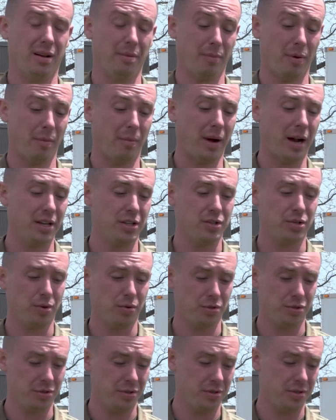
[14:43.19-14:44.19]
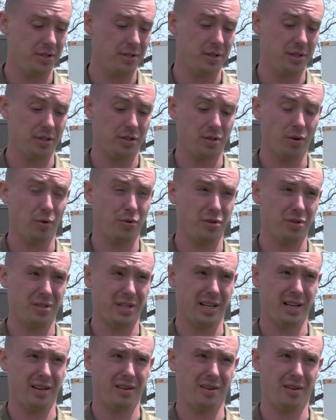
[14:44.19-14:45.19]
but my soldiers, the soldiers
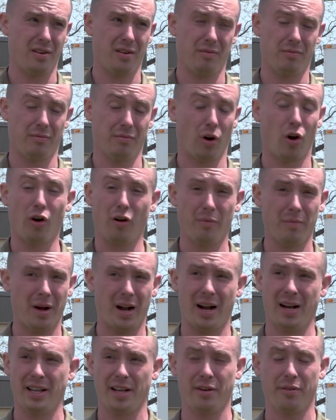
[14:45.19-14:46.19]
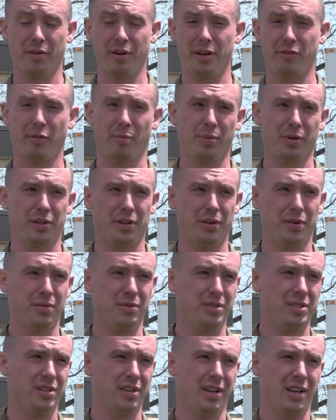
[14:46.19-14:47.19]
that aren't mine, that are in different
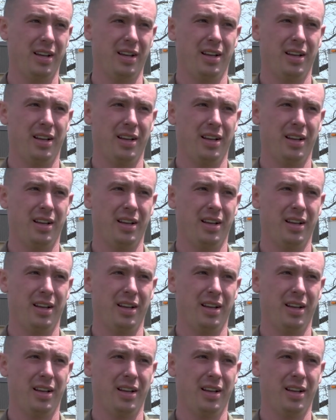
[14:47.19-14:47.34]
platoons,